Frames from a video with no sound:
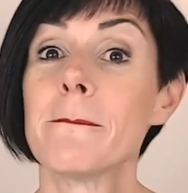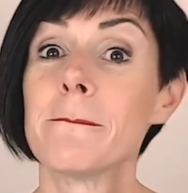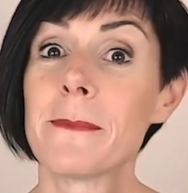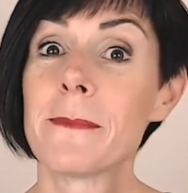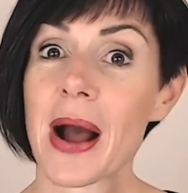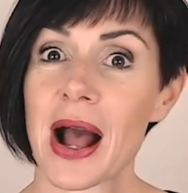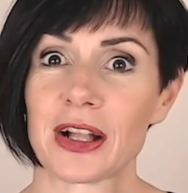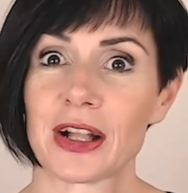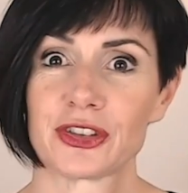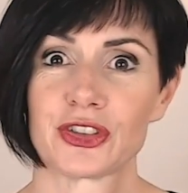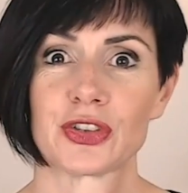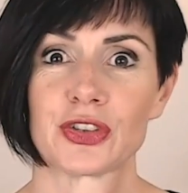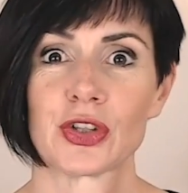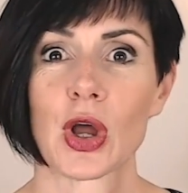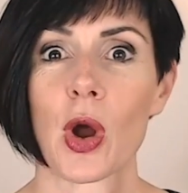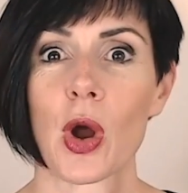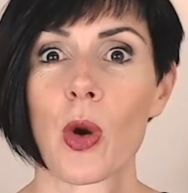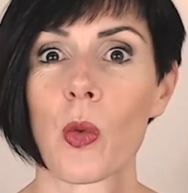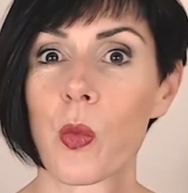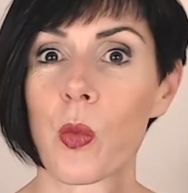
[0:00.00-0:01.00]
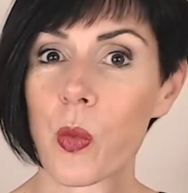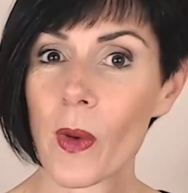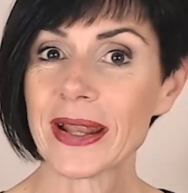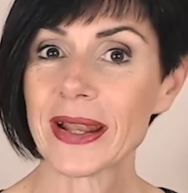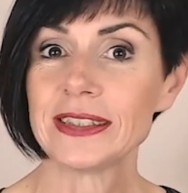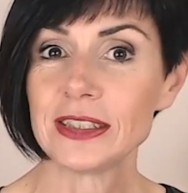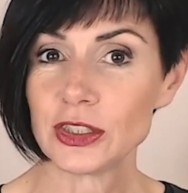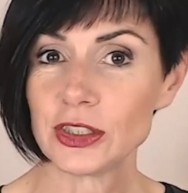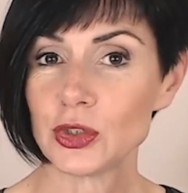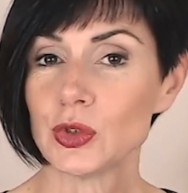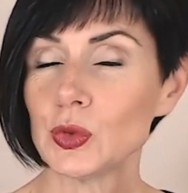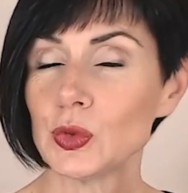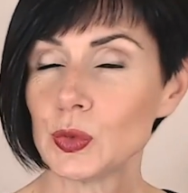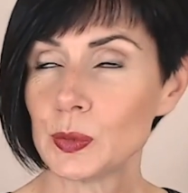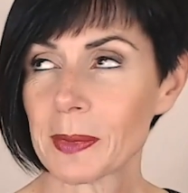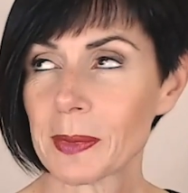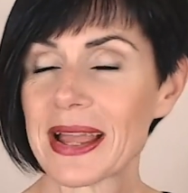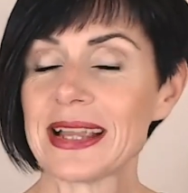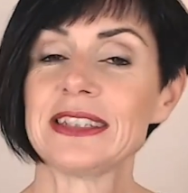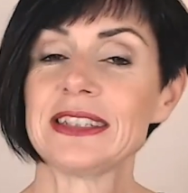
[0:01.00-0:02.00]
But when you
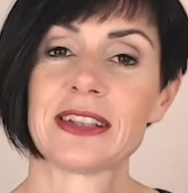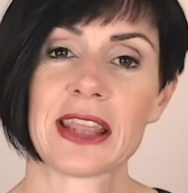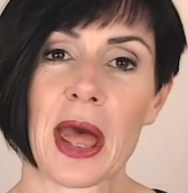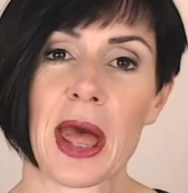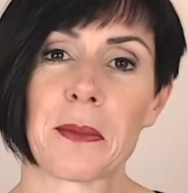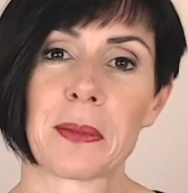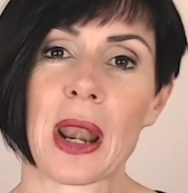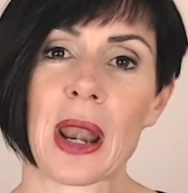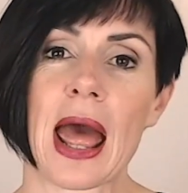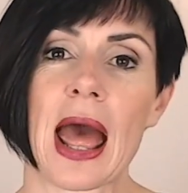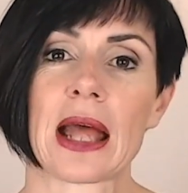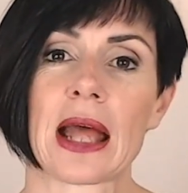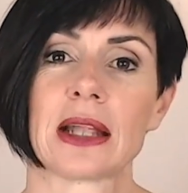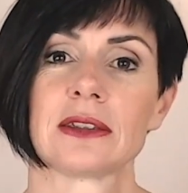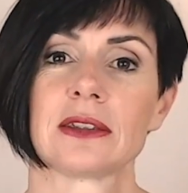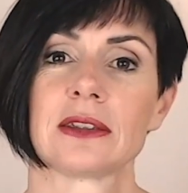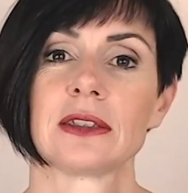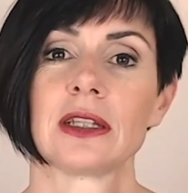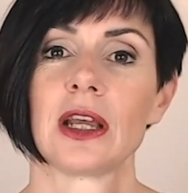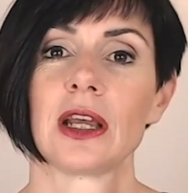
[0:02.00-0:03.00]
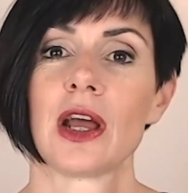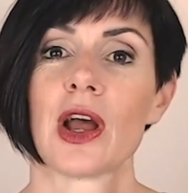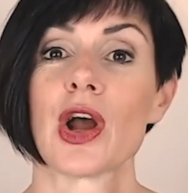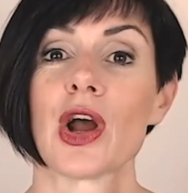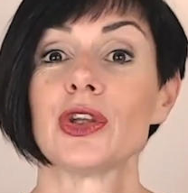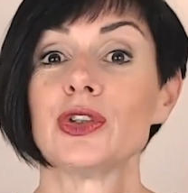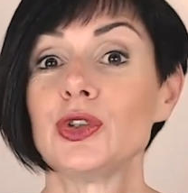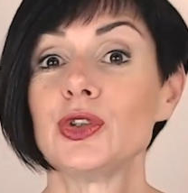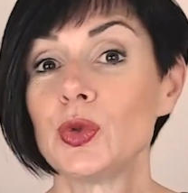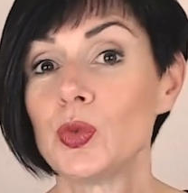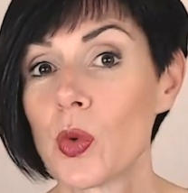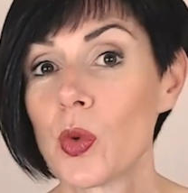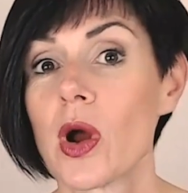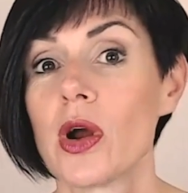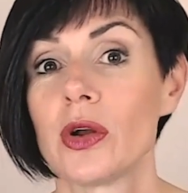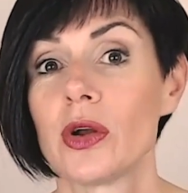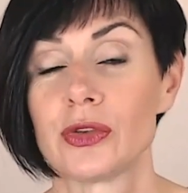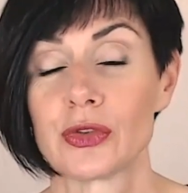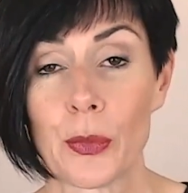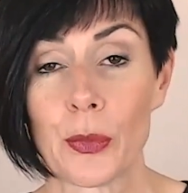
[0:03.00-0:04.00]
made that plan, you
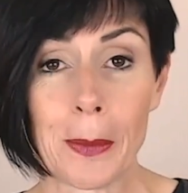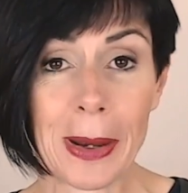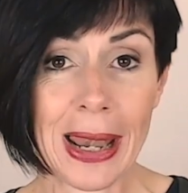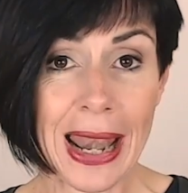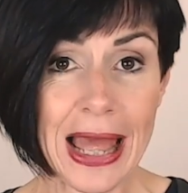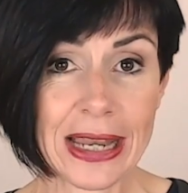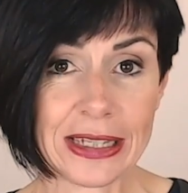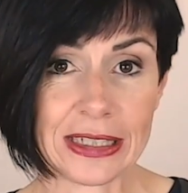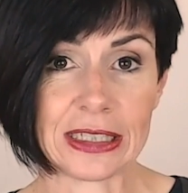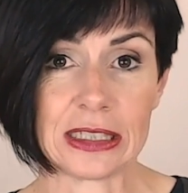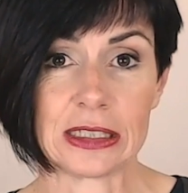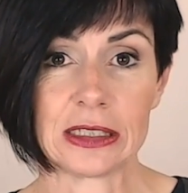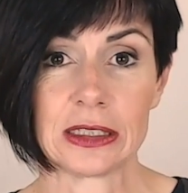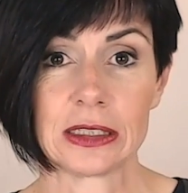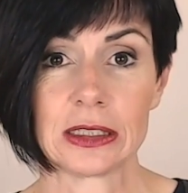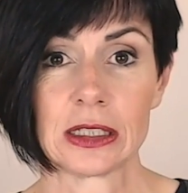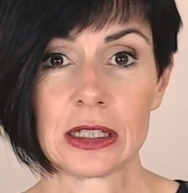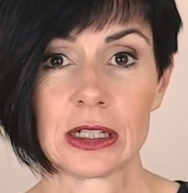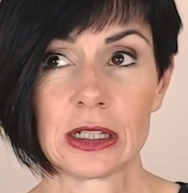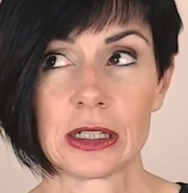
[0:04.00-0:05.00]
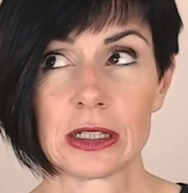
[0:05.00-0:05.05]
weren't planning